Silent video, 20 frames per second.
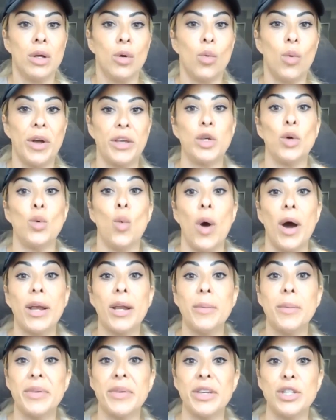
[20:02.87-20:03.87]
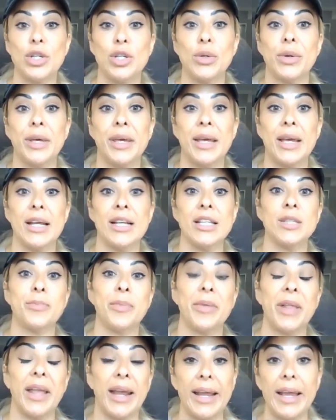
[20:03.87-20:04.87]
what you want to be doing is
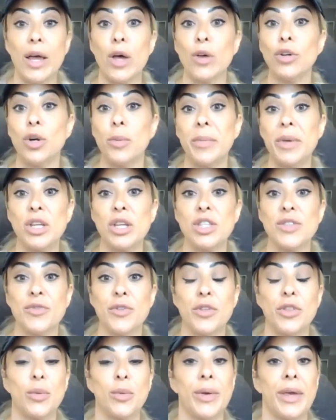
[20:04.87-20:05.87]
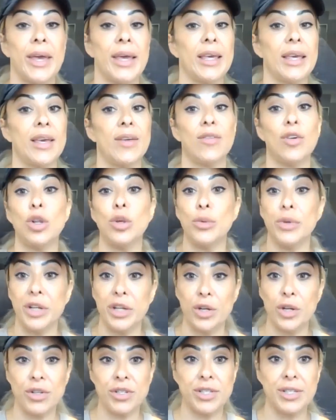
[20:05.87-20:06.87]
planning out your meals for the week,
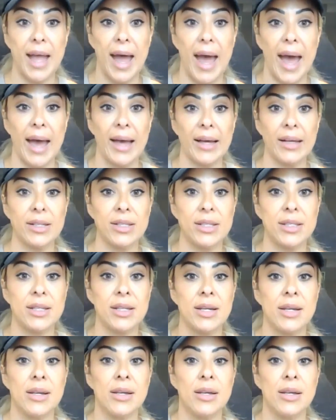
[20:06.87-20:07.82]
including your snacks,